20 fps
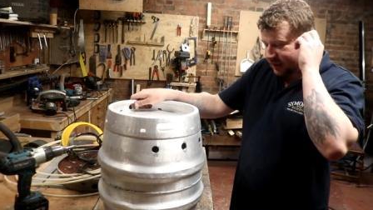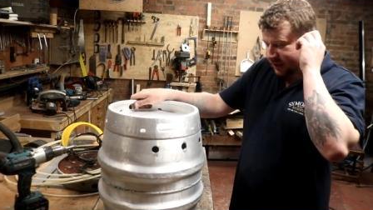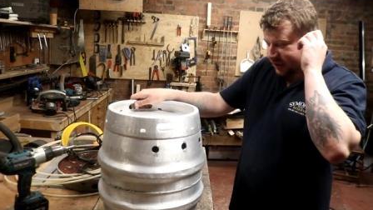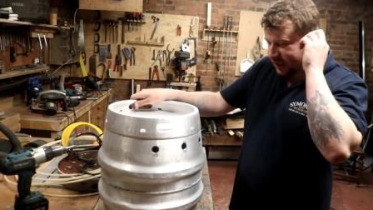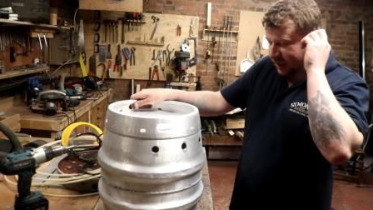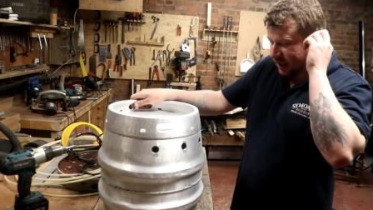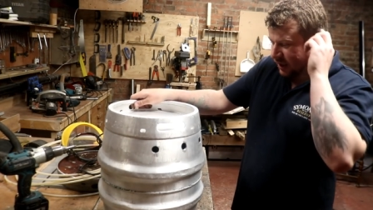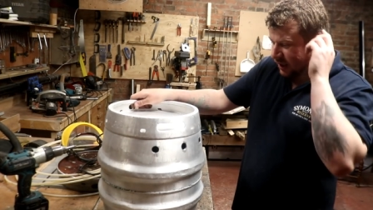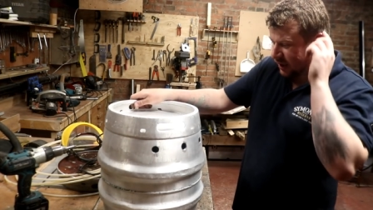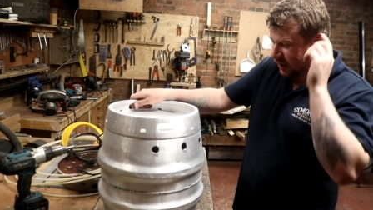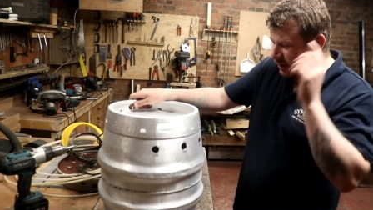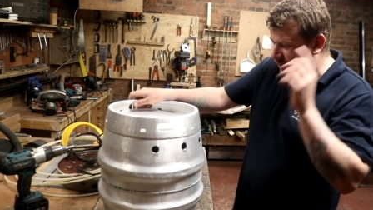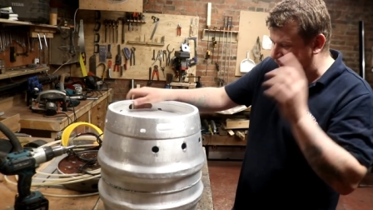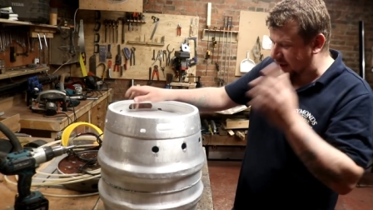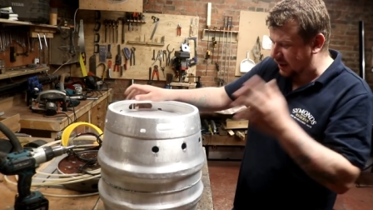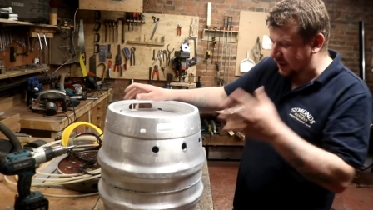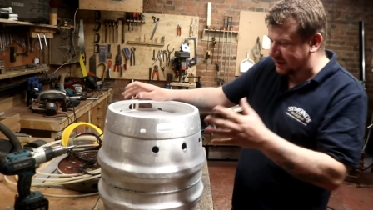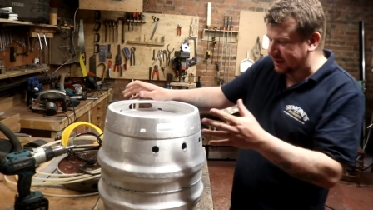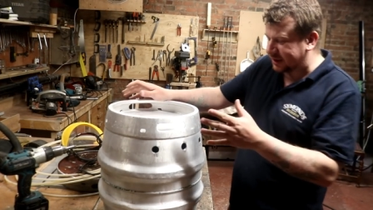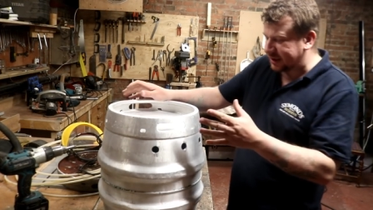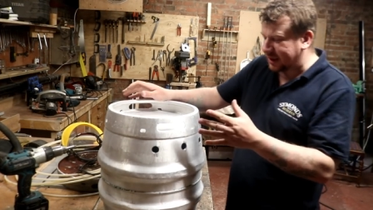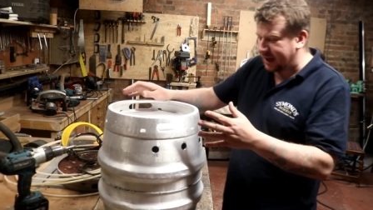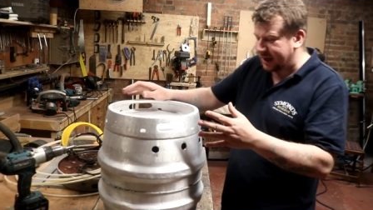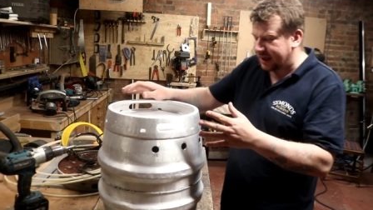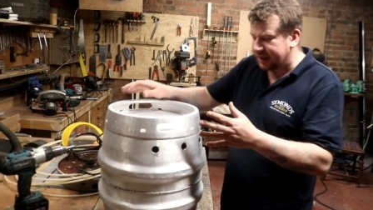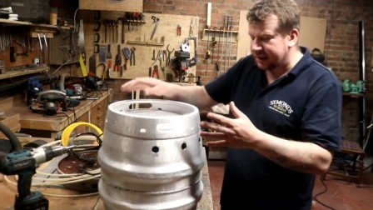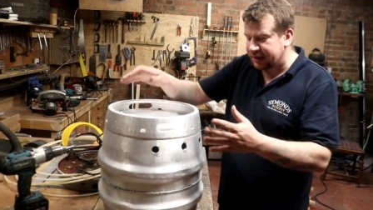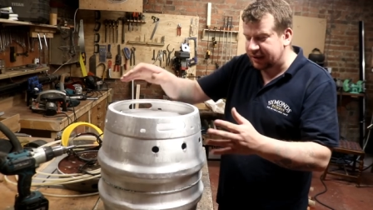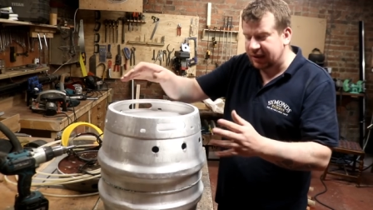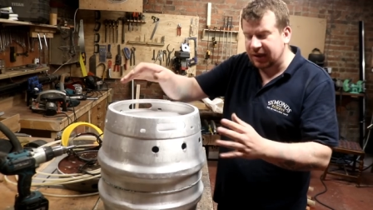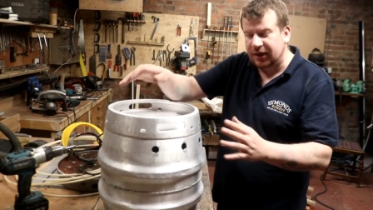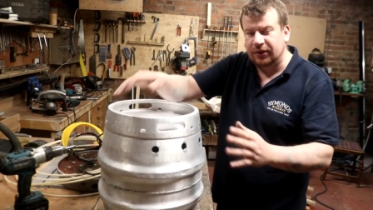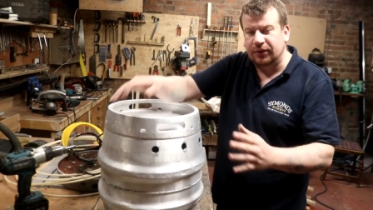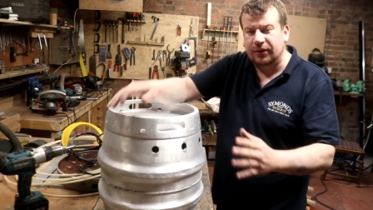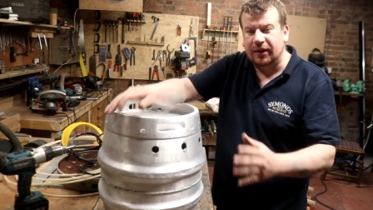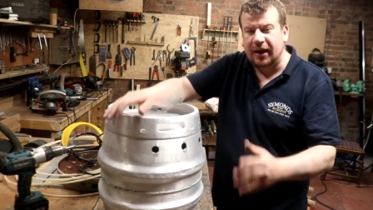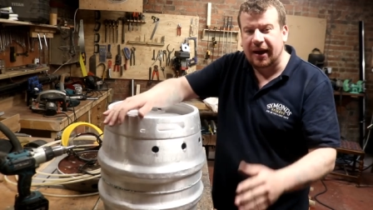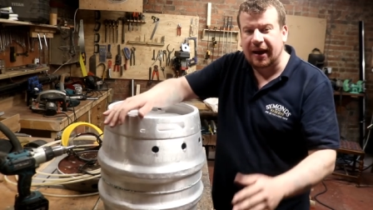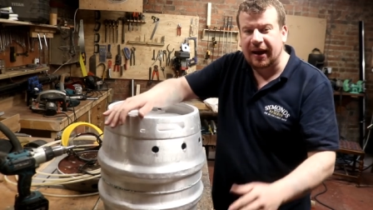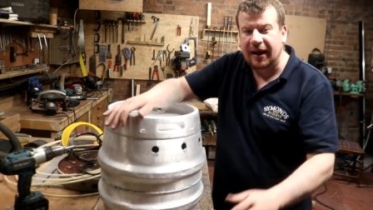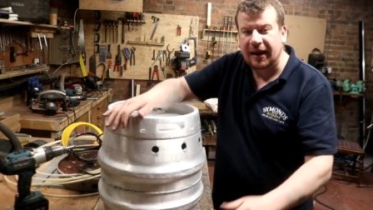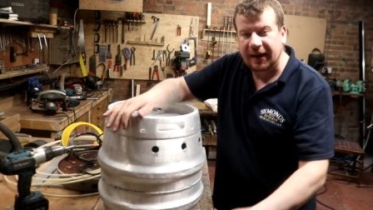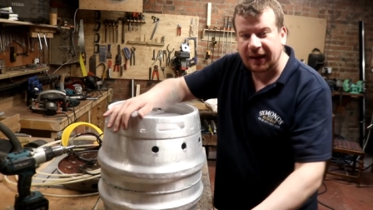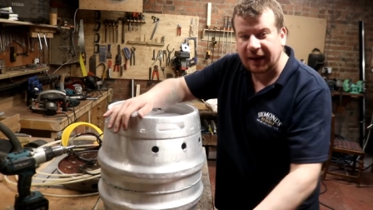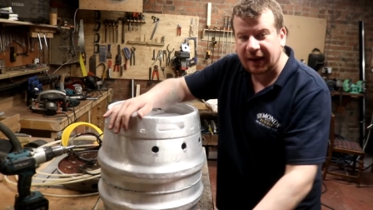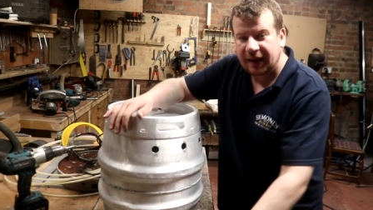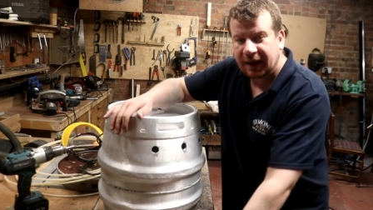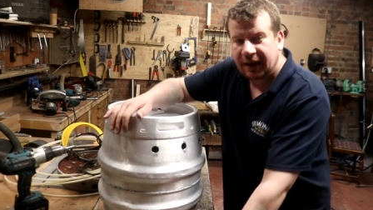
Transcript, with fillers: turn this into a